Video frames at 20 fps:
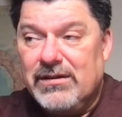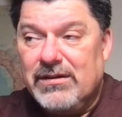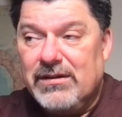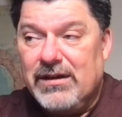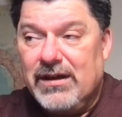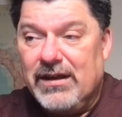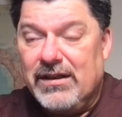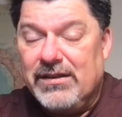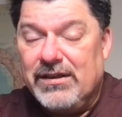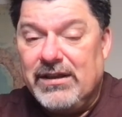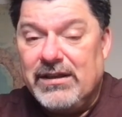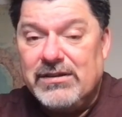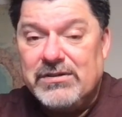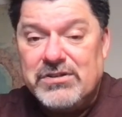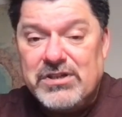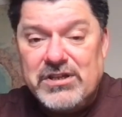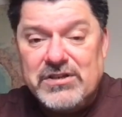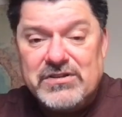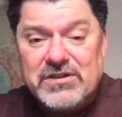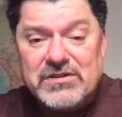I think
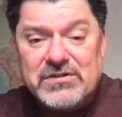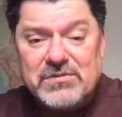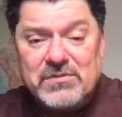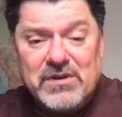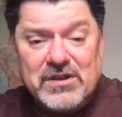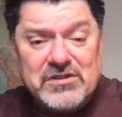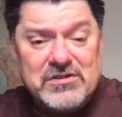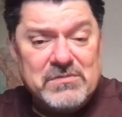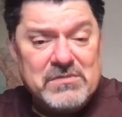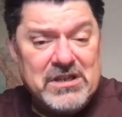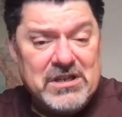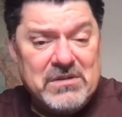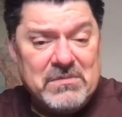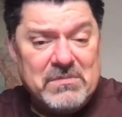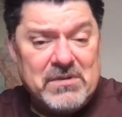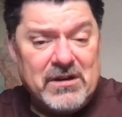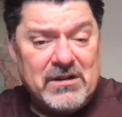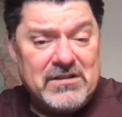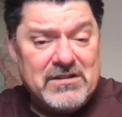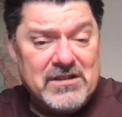Jesus wants me to
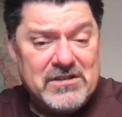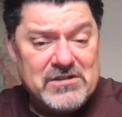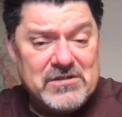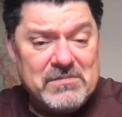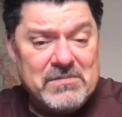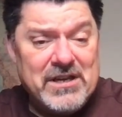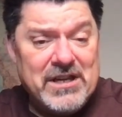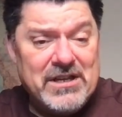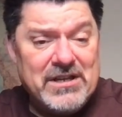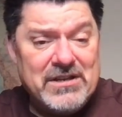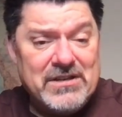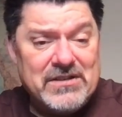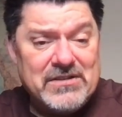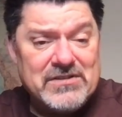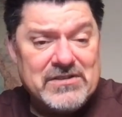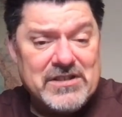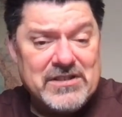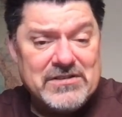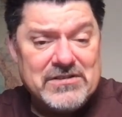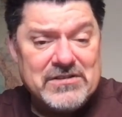participate in a
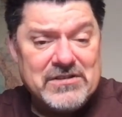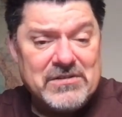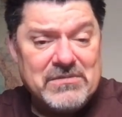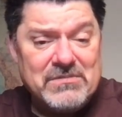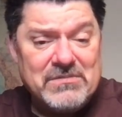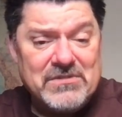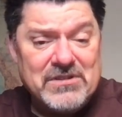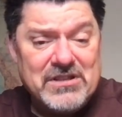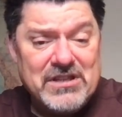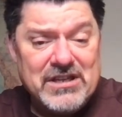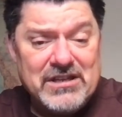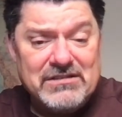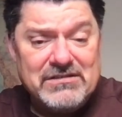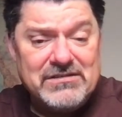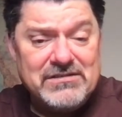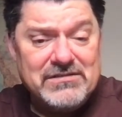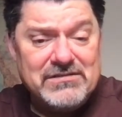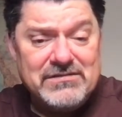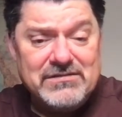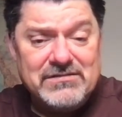system that
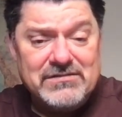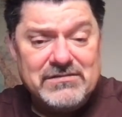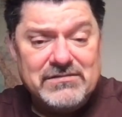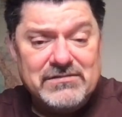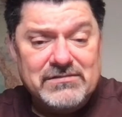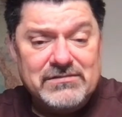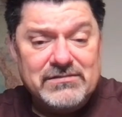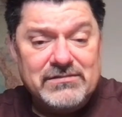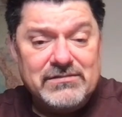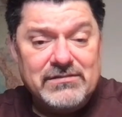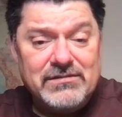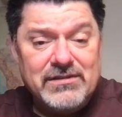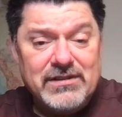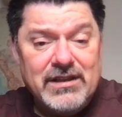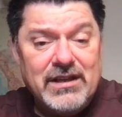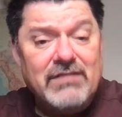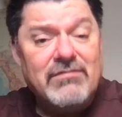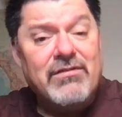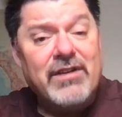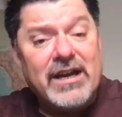
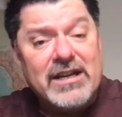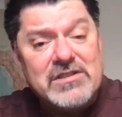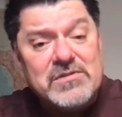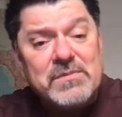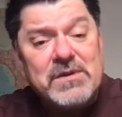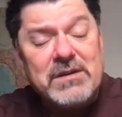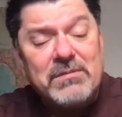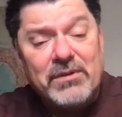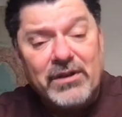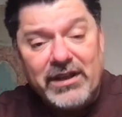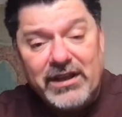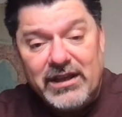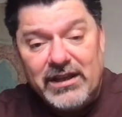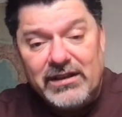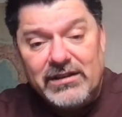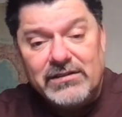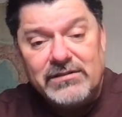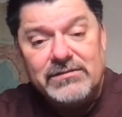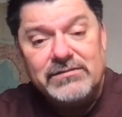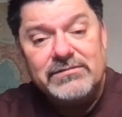invites people in.
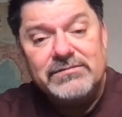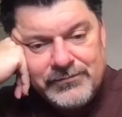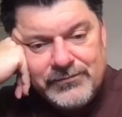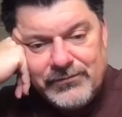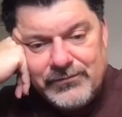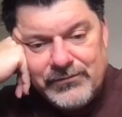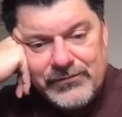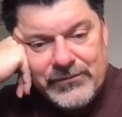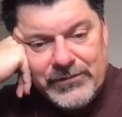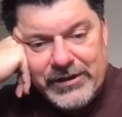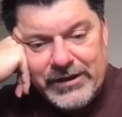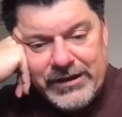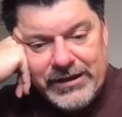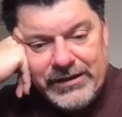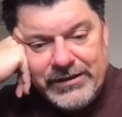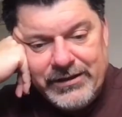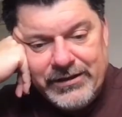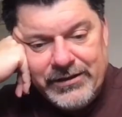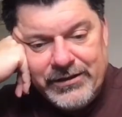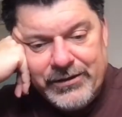
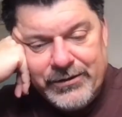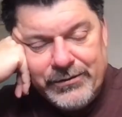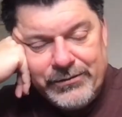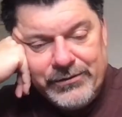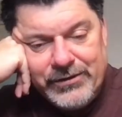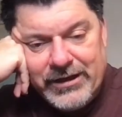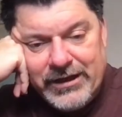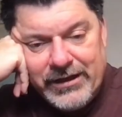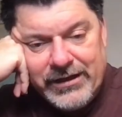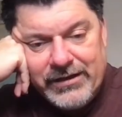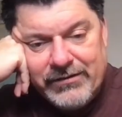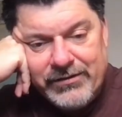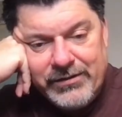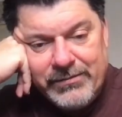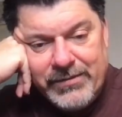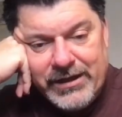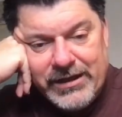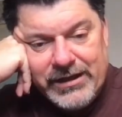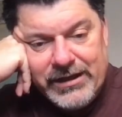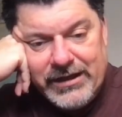And you know, not
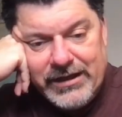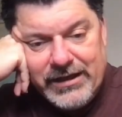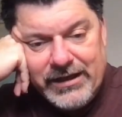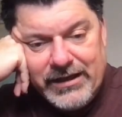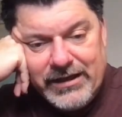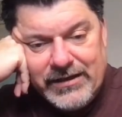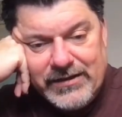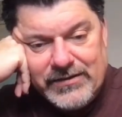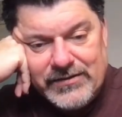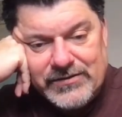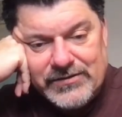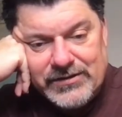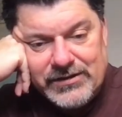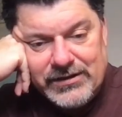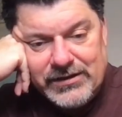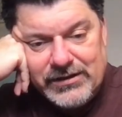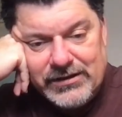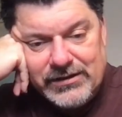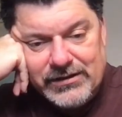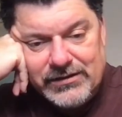everybody has
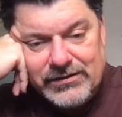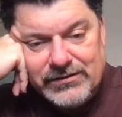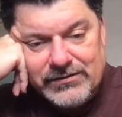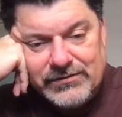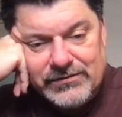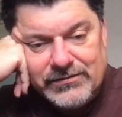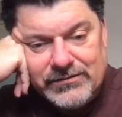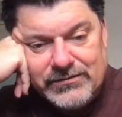a